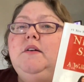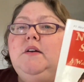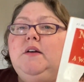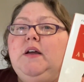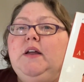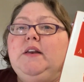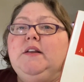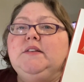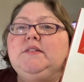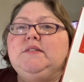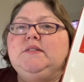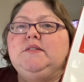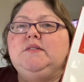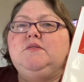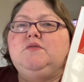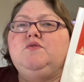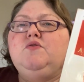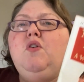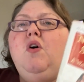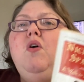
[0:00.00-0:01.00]
And
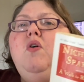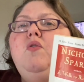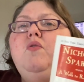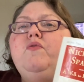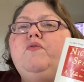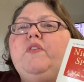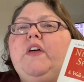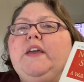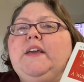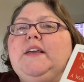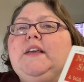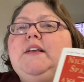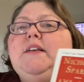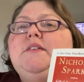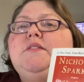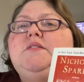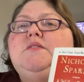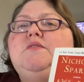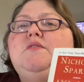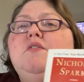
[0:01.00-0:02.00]
it's told like
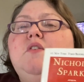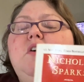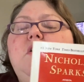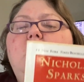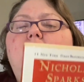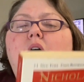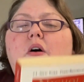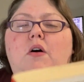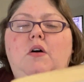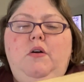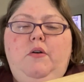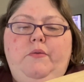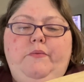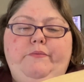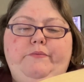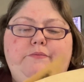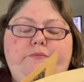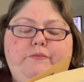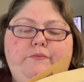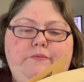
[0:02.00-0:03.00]
he's,
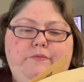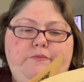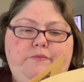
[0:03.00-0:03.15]
um,